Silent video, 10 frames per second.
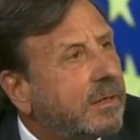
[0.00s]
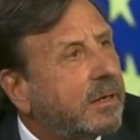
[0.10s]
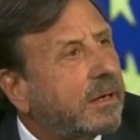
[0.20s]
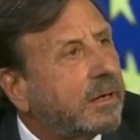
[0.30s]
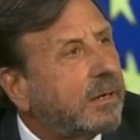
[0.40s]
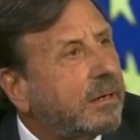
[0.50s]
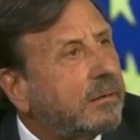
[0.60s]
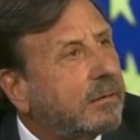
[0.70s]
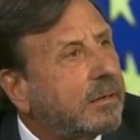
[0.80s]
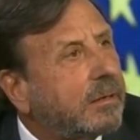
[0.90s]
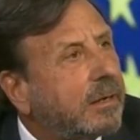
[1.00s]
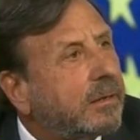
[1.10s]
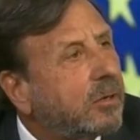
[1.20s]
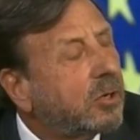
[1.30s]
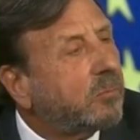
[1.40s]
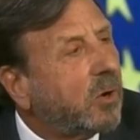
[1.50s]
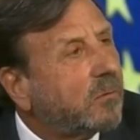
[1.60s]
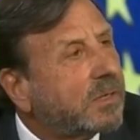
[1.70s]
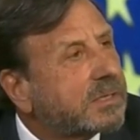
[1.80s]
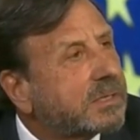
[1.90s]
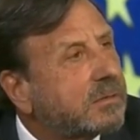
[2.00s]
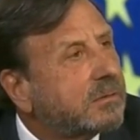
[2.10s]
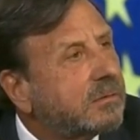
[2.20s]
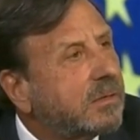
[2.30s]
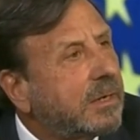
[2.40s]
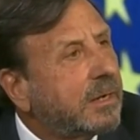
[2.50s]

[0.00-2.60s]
Uh, and, and, the Home Office to